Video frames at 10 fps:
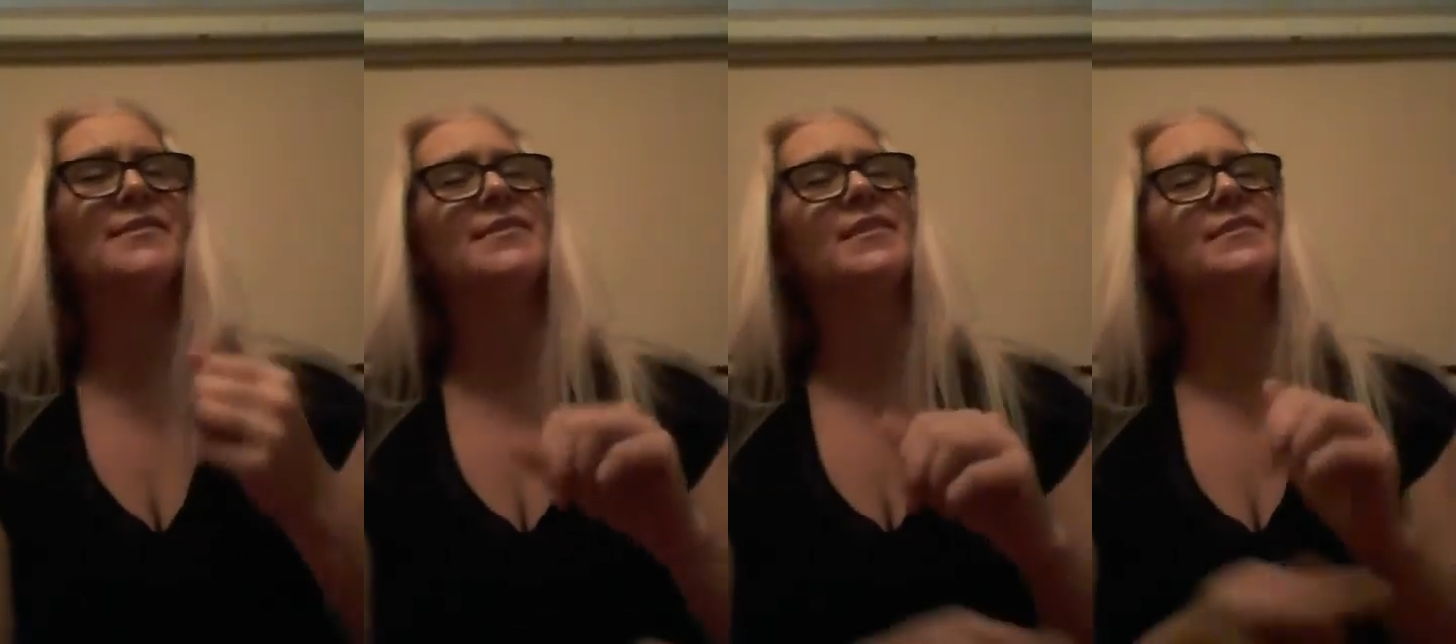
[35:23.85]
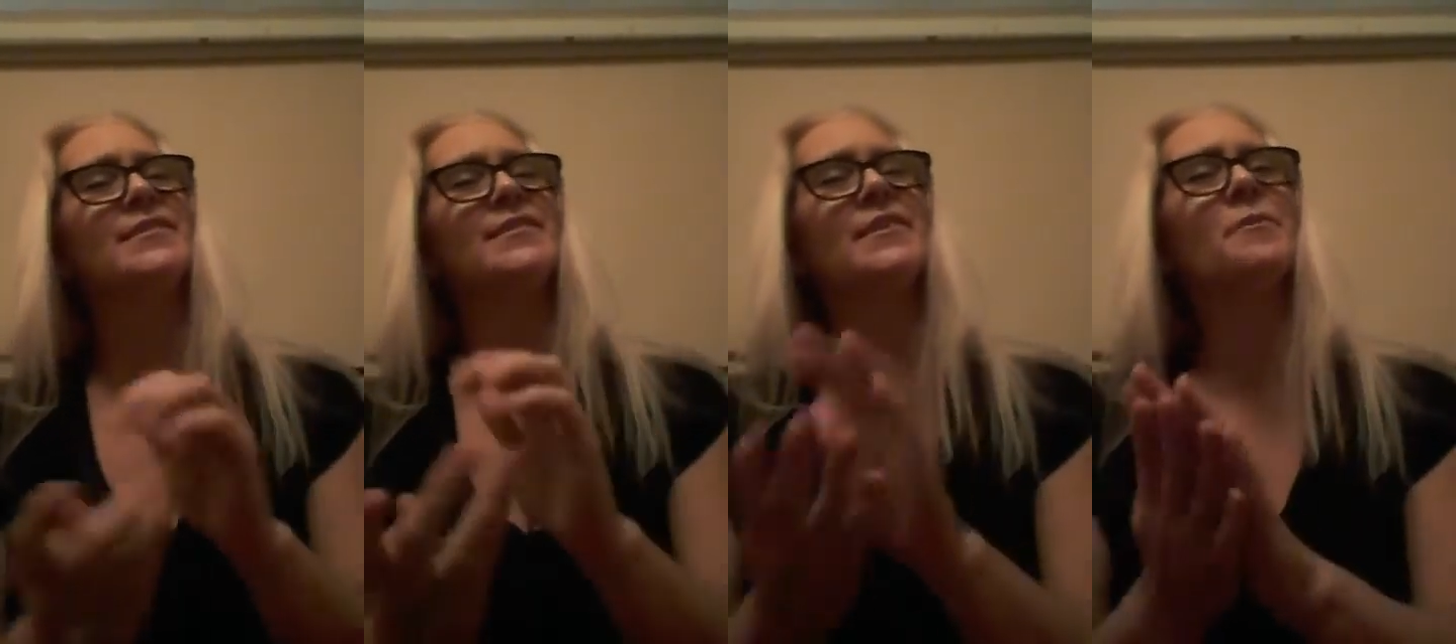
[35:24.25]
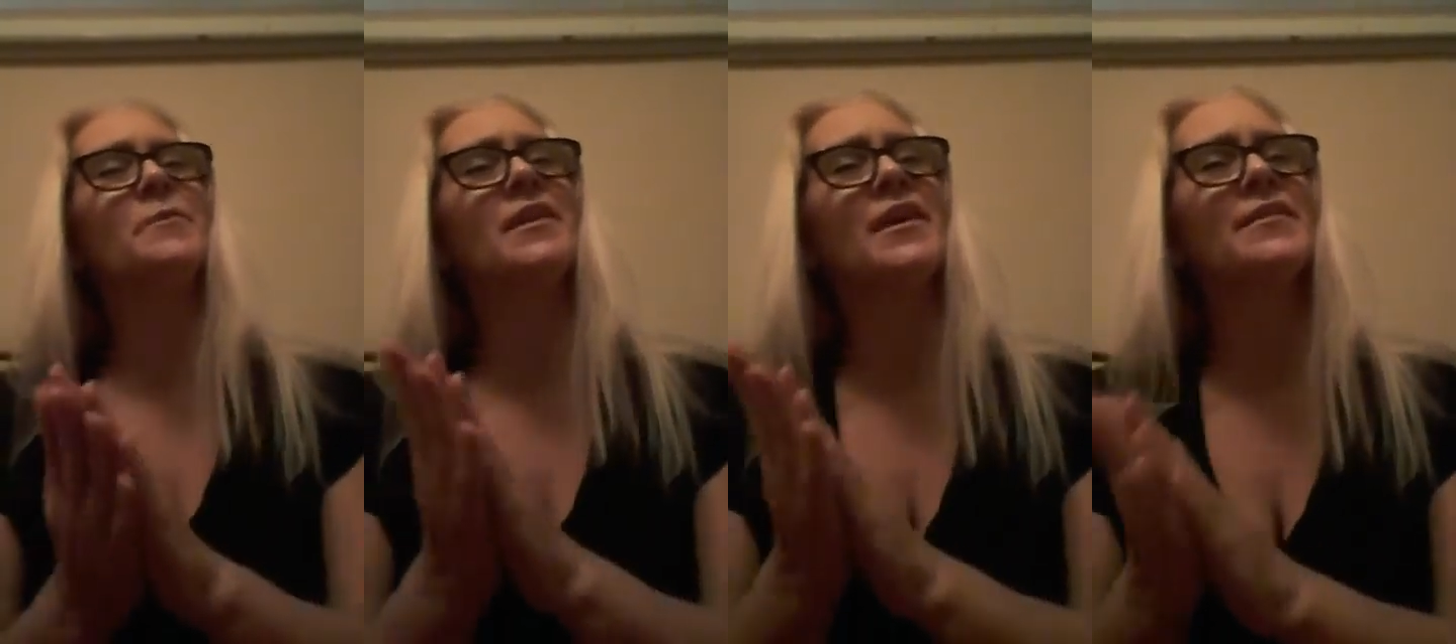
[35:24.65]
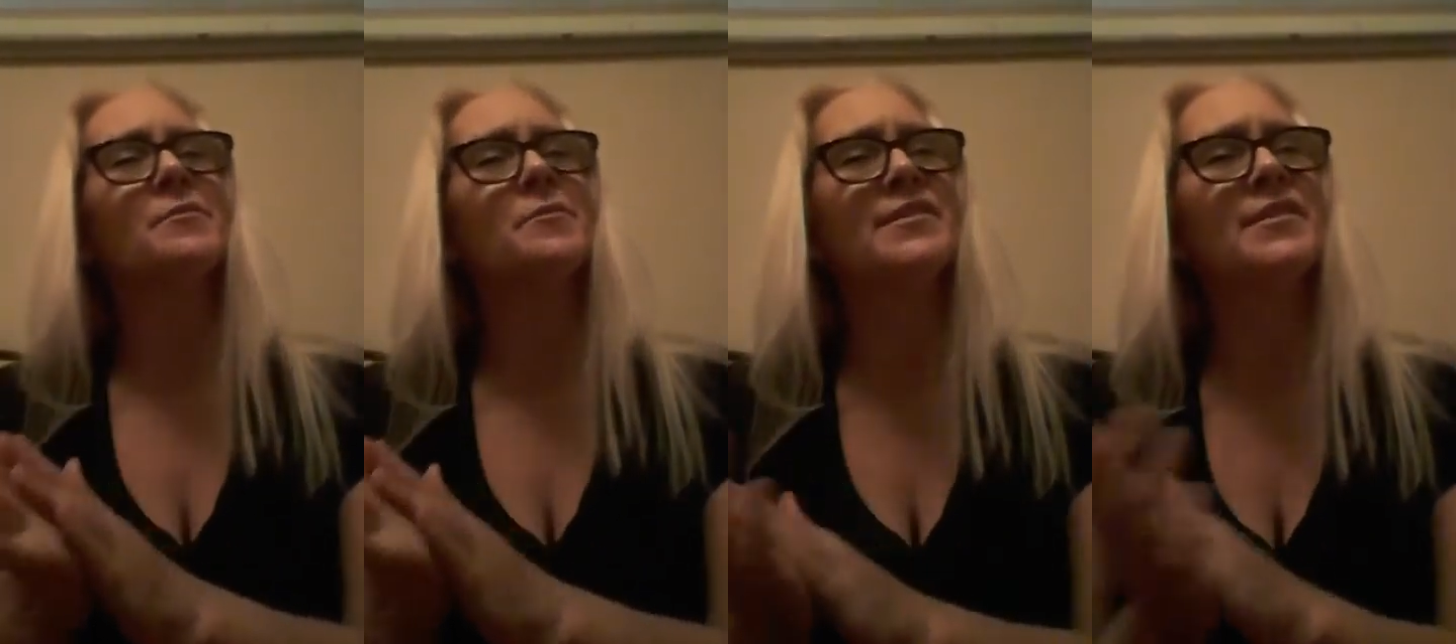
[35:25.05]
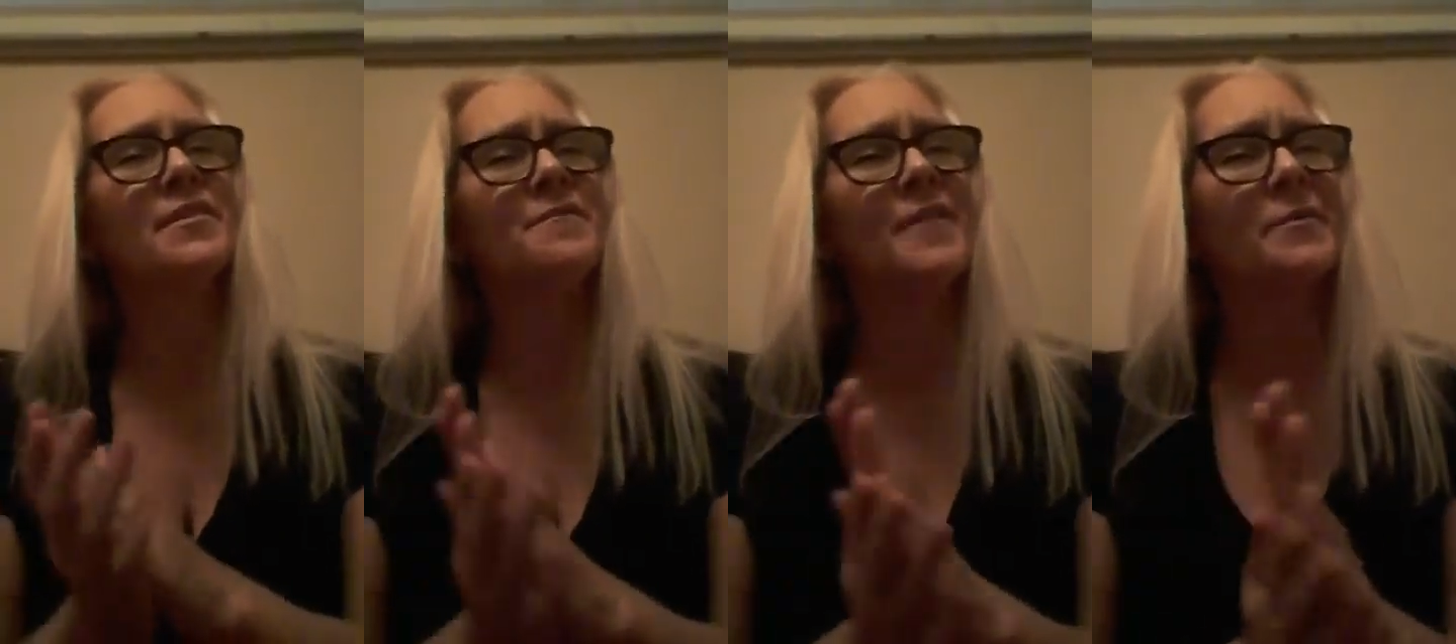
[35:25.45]
insistent that we let the rest
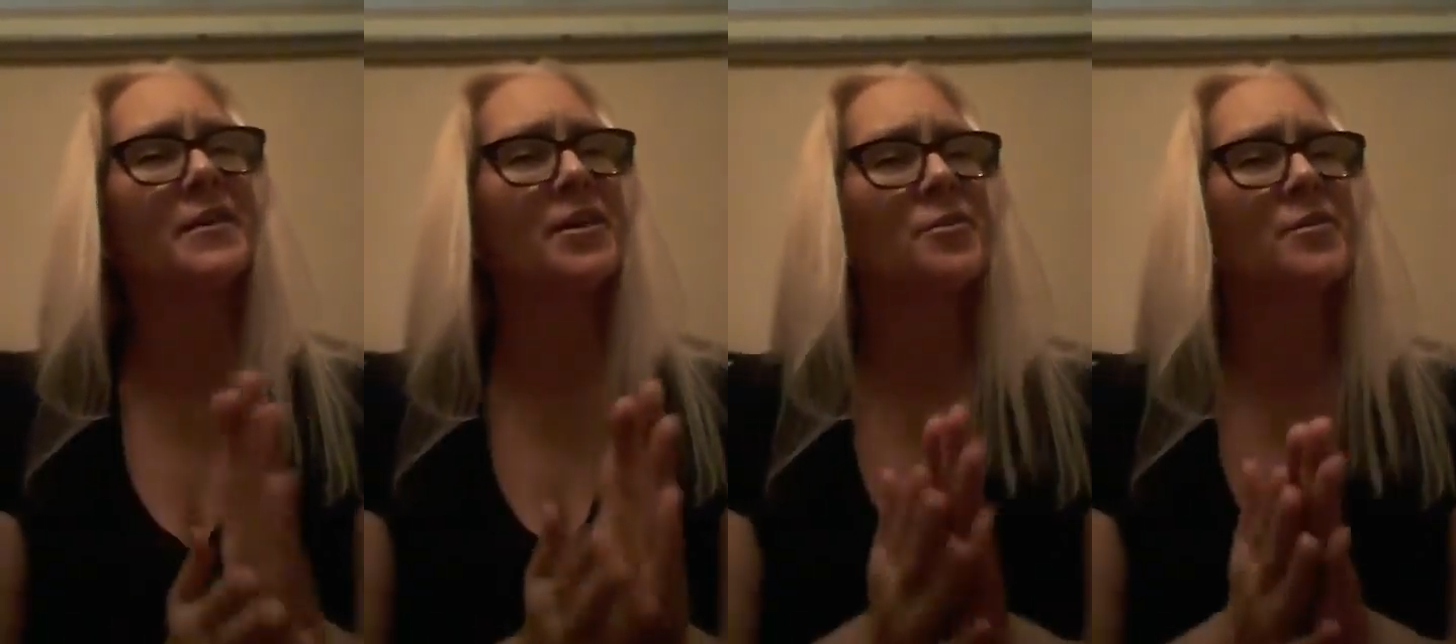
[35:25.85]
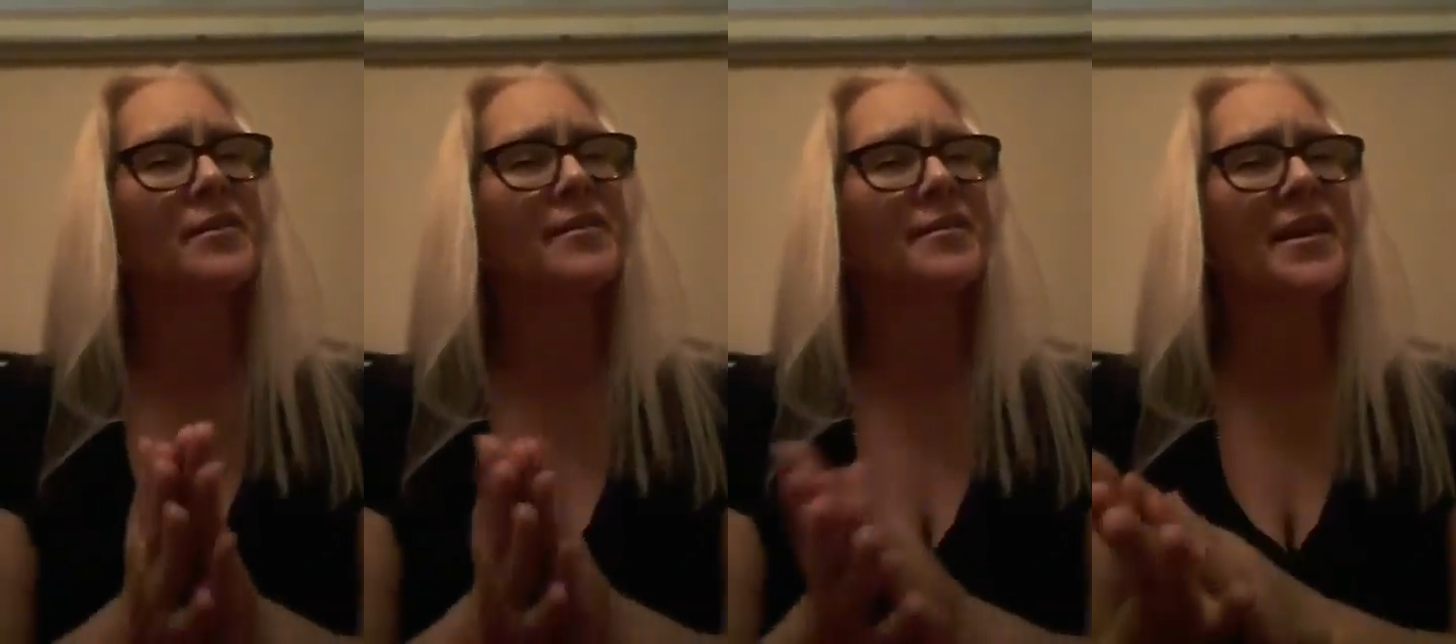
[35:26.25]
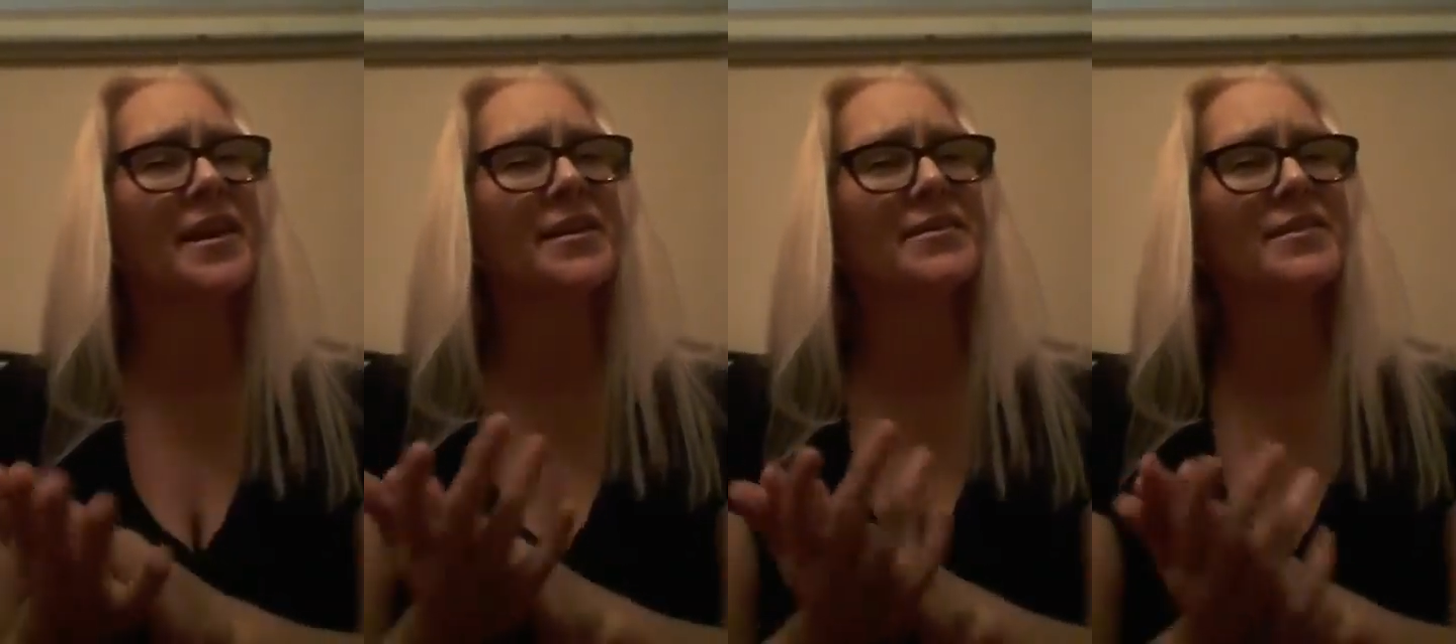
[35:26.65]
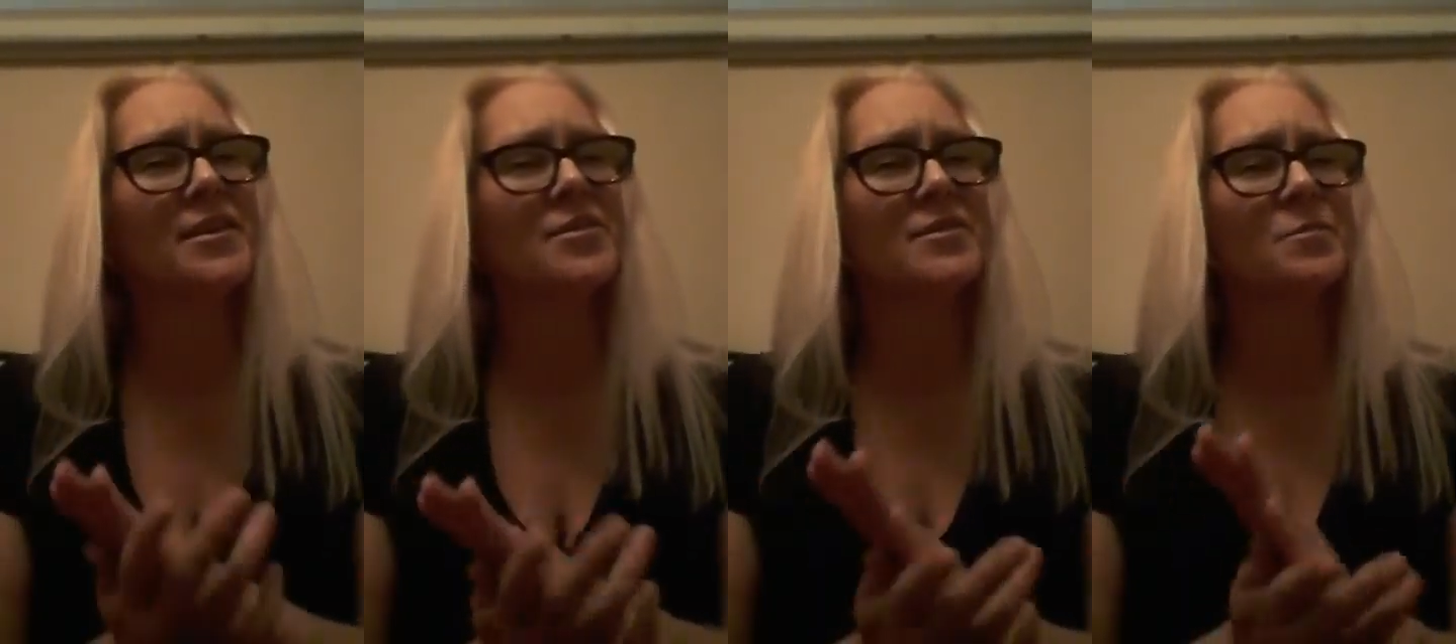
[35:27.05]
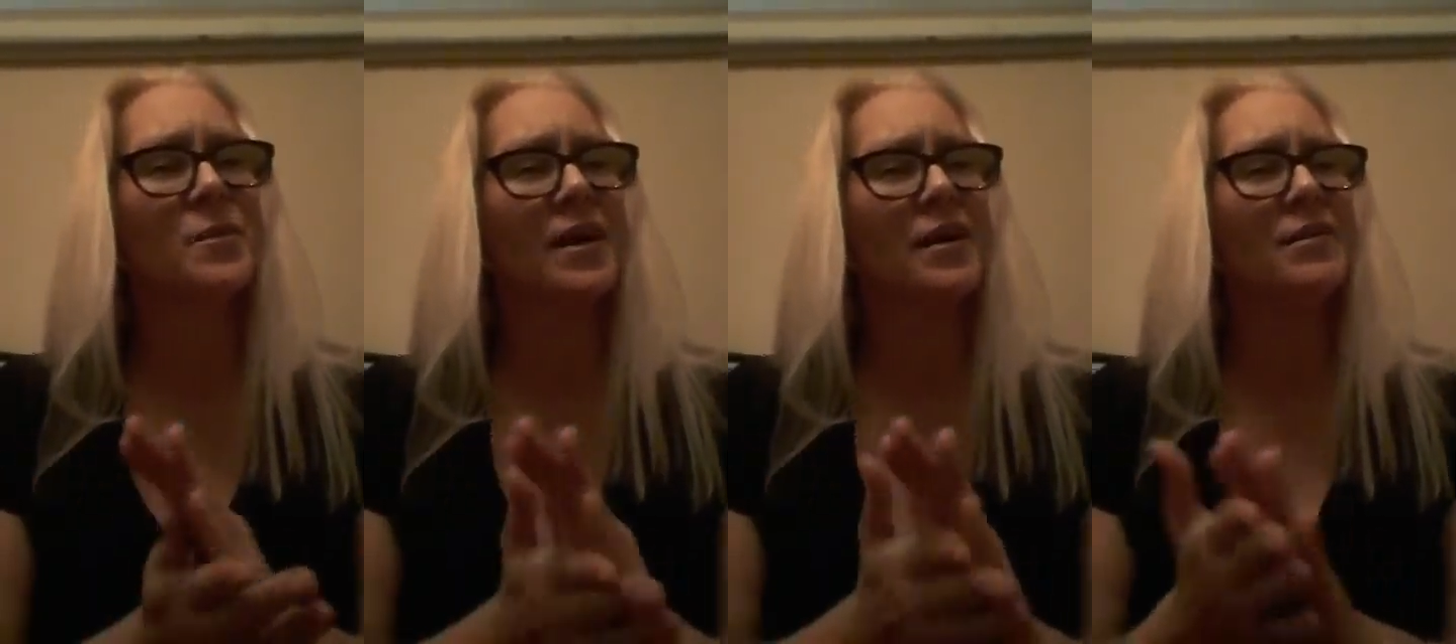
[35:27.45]
of the family know that the lady is here as
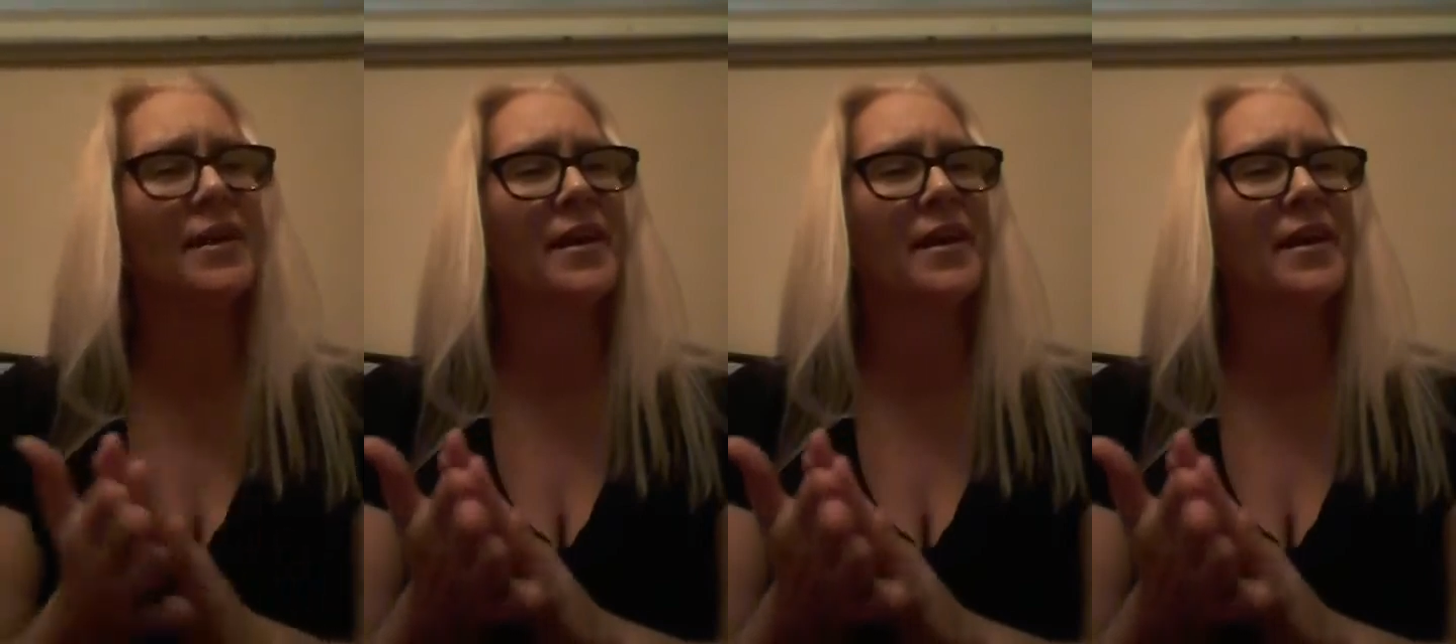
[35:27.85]
well